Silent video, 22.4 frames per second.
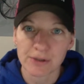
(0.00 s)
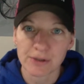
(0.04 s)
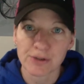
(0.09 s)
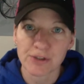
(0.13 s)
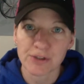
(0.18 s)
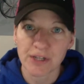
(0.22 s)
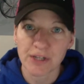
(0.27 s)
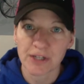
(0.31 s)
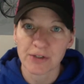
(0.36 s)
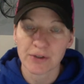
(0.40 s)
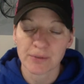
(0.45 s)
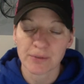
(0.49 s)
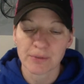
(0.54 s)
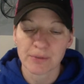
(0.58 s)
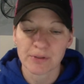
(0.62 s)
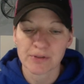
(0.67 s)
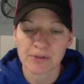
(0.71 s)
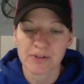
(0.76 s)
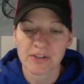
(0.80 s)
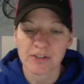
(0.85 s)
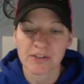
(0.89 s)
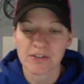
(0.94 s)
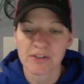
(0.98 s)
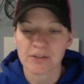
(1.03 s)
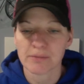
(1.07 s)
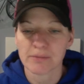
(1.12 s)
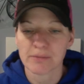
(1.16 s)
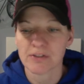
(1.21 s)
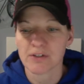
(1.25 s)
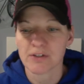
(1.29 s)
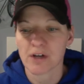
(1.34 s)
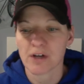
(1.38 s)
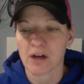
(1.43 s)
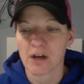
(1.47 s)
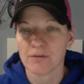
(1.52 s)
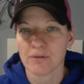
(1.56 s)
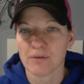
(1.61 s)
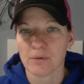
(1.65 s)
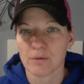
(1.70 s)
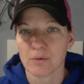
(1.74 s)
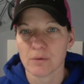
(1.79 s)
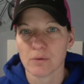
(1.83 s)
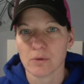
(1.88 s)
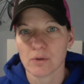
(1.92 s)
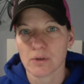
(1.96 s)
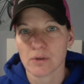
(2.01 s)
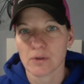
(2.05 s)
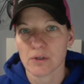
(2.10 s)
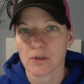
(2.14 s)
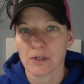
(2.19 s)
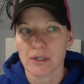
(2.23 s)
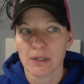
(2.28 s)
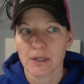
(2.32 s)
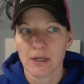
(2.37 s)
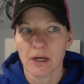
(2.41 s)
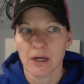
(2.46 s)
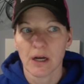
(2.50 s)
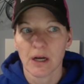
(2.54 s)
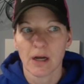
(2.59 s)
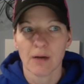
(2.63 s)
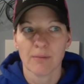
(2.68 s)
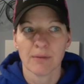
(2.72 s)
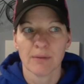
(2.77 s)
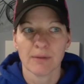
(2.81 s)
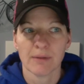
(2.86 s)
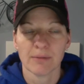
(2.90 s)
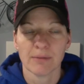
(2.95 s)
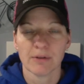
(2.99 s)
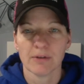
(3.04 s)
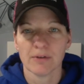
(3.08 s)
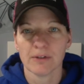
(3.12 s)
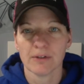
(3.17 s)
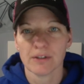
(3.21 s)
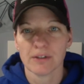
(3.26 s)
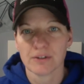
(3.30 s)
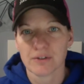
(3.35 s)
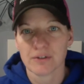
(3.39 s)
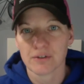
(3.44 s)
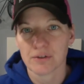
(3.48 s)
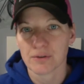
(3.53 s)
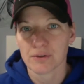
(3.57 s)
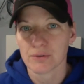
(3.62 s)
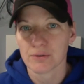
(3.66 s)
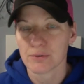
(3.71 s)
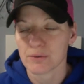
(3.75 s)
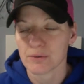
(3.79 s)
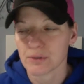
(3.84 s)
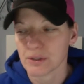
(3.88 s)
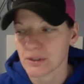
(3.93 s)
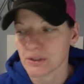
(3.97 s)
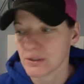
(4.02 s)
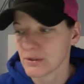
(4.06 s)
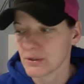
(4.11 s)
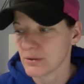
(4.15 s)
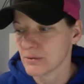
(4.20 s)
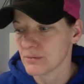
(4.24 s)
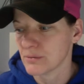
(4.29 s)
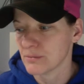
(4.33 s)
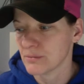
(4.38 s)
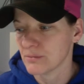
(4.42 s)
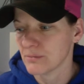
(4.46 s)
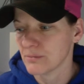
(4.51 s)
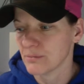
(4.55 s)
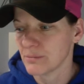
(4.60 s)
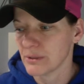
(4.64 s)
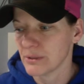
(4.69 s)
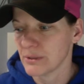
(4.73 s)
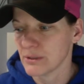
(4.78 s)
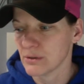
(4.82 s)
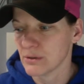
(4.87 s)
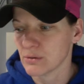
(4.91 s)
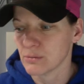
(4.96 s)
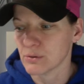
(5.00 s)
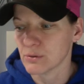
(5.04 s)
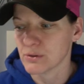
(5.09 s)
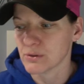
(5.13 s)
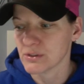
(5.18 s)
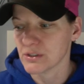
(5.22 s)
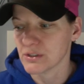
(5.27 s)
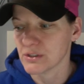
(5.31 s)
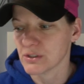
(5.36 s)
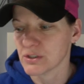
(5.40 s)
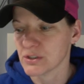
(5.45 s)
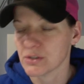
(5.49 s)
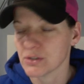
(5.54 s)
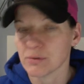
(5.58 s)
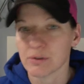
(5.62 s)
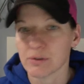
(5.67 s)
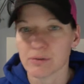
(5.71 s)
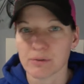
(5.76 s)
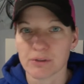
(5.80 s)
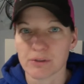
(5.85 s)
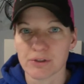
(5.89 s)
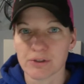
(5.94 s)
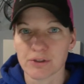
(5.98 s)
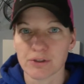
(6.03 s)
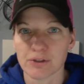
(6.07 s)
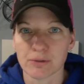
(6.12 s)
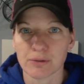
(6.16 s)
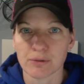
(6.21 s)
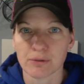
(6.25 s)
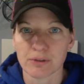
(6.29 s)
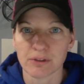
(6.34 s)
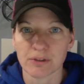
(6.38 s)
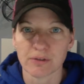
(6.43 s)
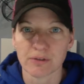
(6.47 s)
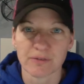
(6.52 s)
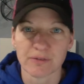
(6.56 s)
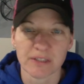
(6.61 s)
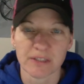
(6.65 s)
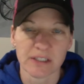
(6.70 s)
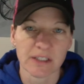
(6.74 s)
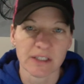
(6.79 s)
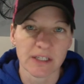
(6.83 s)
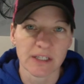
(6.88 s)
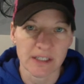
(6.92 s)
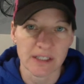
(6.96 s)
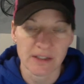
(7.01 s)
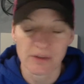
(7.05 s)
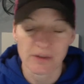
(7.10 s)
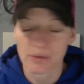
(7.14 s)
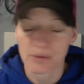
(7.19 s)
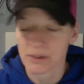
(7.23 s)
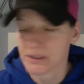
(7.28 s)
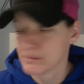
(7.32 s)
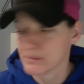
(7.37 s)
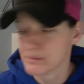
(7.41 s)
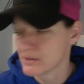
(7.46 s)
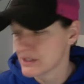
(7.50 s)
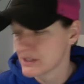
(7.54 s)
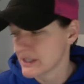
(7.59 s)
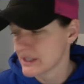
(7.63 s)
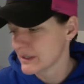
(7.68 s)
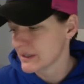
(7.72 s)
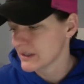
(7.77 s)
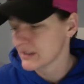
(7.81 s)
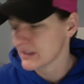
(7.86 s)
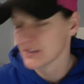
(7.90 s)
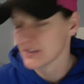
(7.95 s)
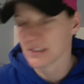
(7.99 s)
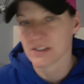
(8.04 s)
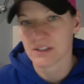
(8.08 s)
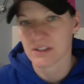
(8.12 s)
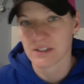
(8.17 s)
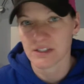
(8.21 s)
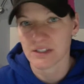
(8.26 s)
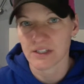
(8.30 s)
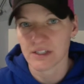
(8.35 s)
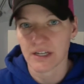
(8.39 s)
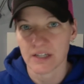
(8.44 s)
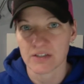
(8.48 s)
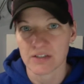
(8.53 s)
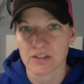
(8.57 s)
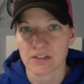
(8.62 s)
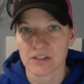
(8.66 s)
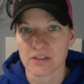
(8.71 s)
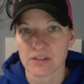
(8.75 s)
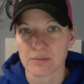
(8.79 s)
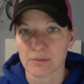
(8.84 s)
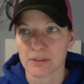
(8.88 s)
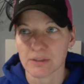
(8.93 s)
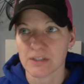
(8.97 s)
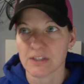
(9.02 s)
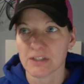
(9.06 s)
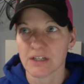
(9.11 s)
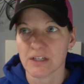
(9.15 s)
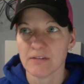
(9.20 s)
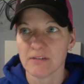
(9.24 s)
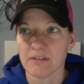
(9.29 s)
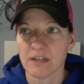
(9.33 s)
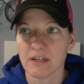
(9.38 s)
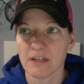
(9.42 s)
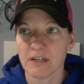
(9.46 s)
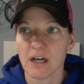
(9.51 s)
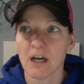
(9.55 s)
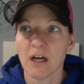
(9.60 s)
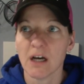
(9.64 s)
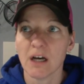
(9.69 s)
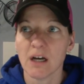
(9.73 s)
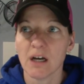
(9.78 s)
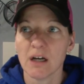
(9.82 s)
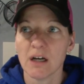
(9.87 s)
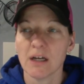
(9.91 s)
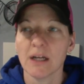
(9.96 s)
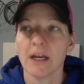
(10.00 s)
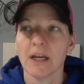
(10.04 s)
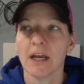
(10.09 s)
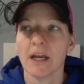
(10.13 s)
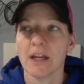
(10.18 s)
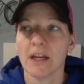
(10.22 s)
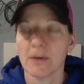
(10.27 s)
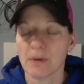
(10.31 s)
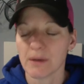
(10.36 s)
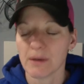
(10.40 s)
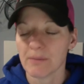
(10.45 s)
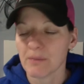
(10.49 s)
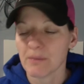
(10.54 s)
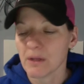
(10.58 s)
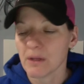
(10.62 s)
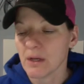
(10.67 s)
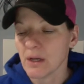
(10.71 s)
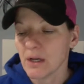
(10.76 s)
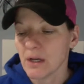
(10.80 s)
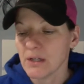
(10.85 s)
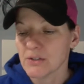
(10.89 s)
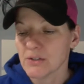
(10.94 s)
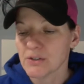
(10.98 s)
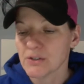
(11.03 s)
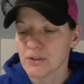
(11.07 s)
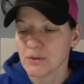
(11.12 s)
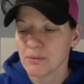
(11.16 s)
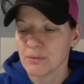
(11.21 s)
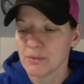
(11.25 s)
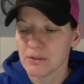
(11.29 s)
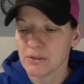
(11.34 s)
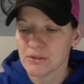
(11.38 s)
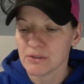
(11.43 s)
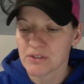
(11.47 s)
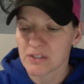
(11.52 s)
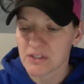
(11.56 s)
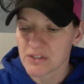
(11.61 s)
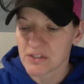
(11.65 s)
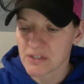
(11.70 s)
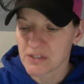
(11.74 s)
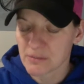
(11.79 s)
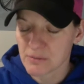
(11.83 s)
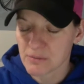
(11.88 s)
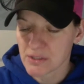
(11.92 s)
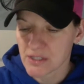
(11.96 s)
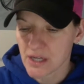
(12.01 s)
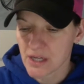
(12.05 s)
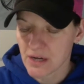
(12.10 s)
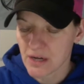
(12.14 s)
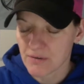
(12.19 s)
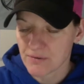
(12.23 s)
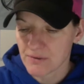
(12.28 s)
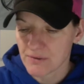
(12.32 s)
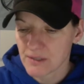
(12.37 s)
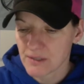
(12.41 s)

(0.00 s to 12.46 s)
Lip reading: sign your immune system is off, or maybe you need to, be a little more diligent with what you're doing with your feet, like at the YMCA, because that's the nastiest place ever. Anyway, so immune system stuff.